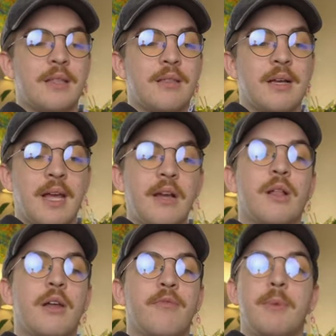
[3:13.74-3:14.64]
they take a
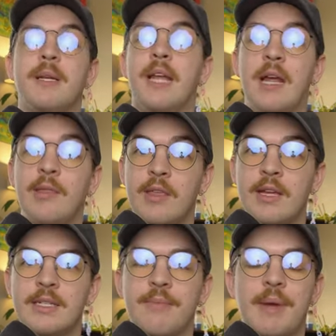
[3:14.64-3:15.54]
lot of mundane
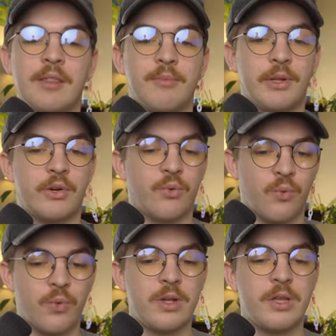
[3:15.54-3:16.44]
things and make them look
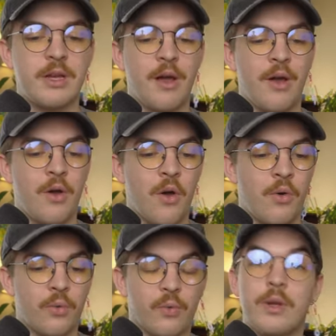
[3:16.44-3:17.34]
really,
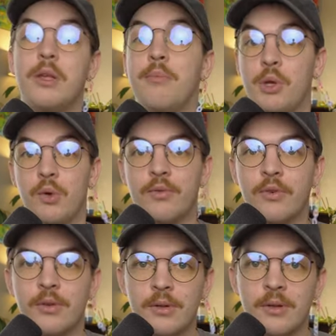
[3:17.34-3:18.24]
really
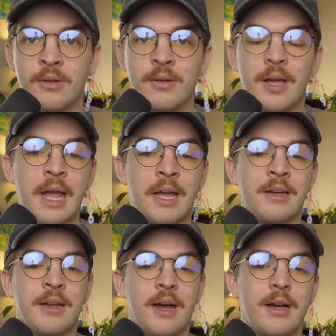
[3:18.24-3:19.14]
beautiful.
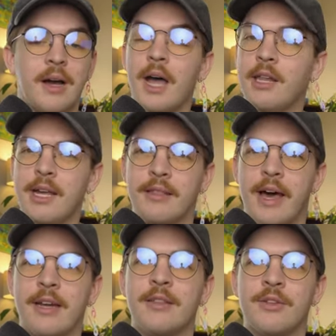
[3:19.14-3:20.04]
And I like
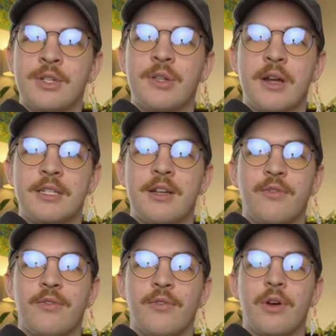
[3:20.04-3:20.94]
that. And there's a lot of
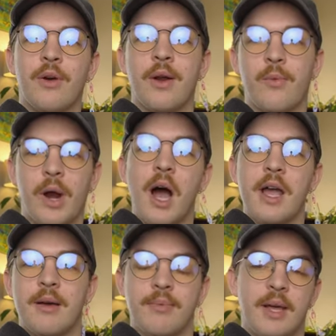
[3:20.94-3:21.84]
stuff around where I
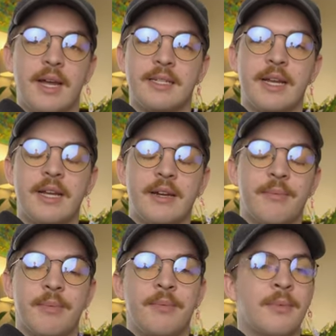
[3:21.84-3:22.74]
am that I see, and
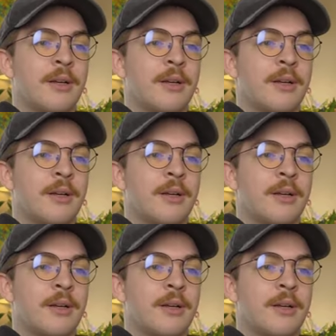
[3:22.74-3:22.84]
I'm